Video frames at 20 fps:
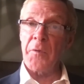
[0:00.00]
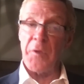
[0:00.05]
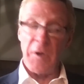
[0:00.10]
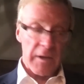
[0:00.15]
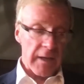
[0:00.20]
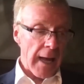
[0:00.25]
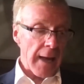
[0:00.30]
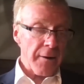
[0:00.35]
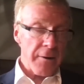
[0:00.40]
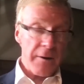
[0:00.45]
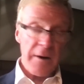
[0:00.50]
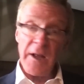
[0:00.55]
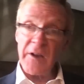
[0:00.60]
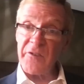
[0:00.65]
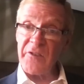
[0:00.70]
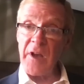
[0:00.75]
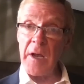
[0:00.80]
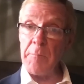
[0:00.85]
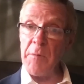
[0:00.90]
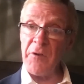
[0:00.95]
the latter day
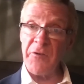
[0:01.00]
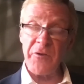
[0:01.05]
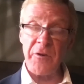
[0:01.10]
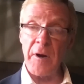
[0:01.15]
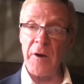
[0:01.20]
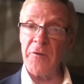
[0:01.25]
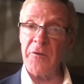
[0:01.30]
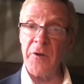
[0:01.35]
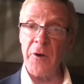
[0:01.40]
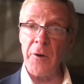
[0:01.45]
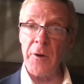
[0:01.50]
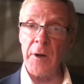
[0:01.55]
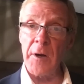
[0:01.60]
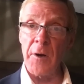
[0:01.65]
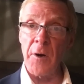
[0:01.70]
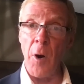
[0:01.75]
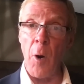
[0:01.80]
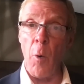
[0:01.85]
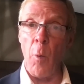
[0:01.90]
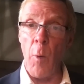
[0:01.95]
saint missionaries here
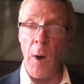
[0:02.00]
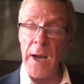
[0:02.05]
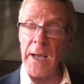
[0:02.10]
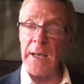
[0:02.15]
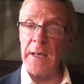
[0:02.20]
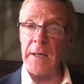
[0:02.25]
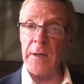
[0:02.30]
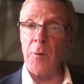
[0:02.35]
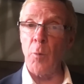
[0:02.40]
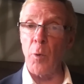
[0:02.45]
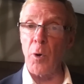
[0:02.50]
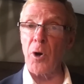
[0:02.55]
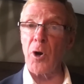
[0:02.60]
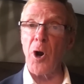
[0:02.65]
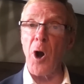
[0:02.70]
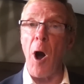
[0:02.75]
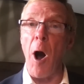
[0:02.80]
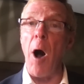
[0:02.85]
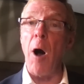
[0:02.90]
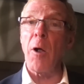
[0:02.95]
in hawaii
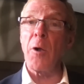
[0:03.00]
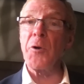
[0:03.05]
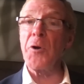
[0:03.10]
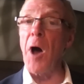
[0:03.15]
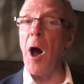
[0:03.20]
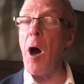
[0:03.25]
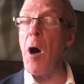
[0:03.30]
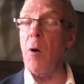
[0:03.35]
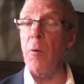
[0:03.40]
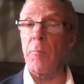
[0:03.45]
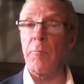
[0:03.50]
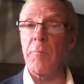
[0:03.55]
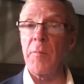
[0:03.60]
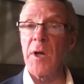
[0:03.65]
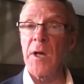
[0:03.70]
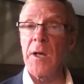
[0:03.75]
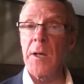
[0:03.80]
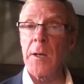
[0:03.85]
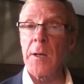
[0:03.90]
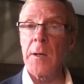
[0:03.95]
were called home
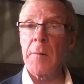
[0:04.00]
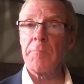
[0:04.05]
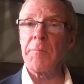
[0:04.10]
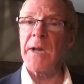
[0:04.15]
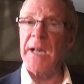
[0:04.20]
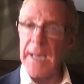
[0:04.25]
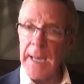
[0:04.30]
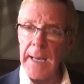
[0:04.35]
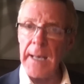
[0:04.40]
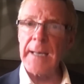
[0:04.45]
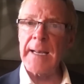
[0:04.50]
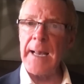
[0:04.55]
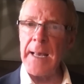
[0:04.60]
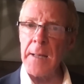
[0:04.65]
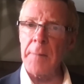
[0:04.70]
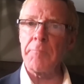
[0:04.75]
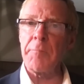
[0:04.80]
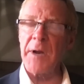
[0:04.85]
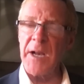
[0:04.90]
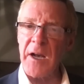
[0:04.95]

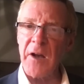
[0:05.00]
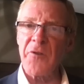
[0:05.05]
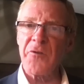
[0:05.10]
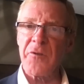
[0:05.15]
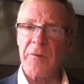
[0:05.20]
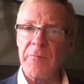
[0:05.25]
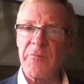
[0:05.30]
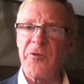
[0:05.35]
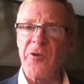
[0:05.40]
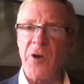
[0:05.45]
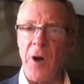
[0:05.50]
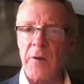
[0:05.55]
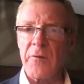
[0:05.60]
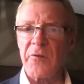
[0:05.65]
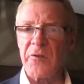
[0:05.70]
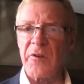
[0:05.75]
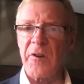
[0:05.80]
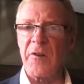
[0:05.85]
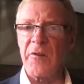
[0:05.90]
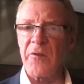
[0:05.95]
again, because of
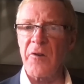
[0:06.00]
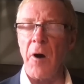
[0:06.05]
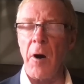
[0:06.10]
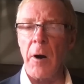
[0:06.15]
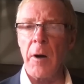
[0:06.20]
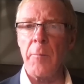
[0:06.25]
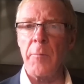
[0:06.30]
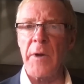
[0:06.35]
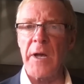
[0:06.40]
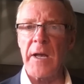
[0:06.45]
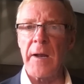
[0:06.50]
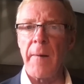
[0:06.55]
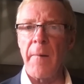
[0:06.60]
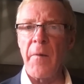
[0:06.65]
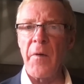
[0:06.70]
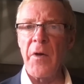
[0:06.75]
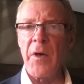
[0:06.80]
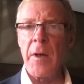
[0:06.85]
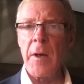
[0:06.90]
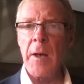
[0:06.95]
Johnston's army,
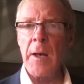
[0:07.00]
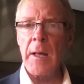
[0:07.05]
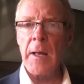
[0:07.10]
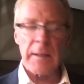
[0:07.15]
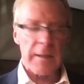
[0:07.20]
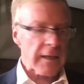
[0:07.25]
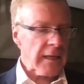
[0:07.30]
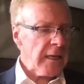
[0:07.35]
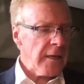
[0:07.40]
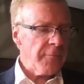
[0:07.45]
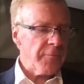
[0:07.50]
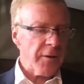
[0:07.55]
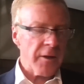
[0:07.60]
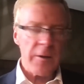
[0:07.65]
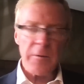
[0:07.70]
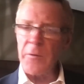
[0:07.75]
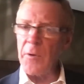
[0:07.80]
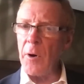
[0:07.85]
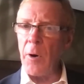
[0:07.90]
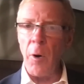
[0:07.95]

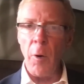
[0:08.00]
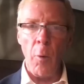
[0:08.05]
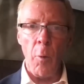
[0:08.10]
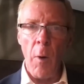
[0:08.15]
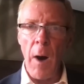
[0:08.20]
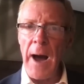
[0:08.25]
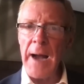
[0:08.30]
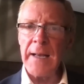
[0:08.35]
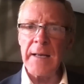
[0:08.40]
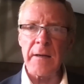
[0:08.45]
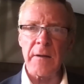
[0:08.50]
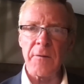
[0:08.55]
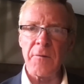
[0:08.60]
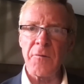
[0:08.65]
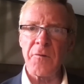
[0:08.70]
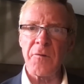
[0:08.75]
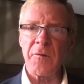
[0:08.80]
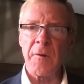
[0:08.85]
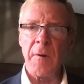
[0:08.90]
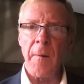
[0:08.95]
leaving the
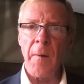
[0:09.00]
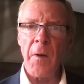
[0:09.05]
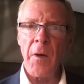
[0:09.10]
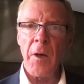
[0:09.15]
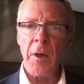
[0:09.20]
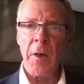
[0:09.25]
Hawaiians